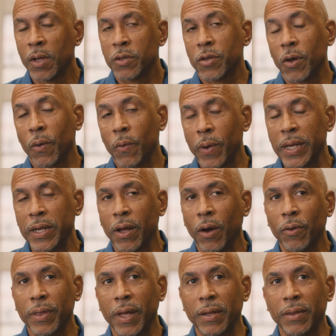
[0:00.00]
So we know
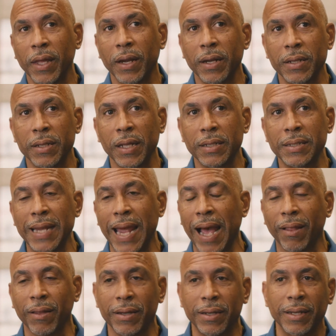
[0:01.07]
that the
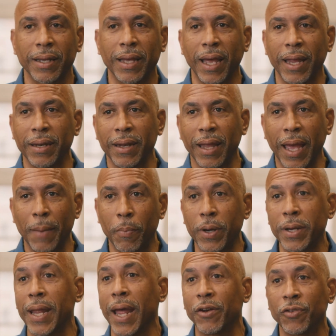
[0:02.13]
talent and
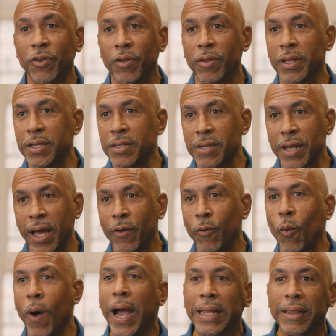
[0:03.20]
potential is kind of
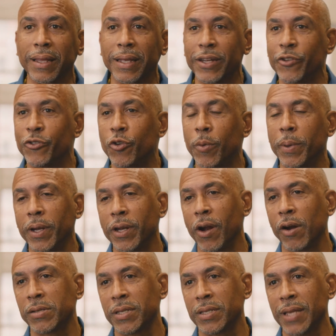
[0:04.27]
widely distributed in our
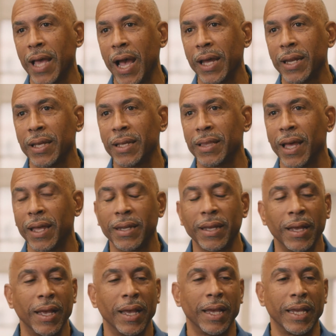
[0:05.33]
society, that
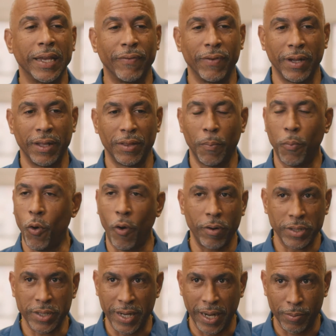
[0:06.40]
even in the
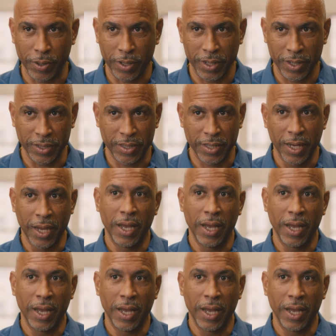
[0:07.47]
poorest neighborhoods,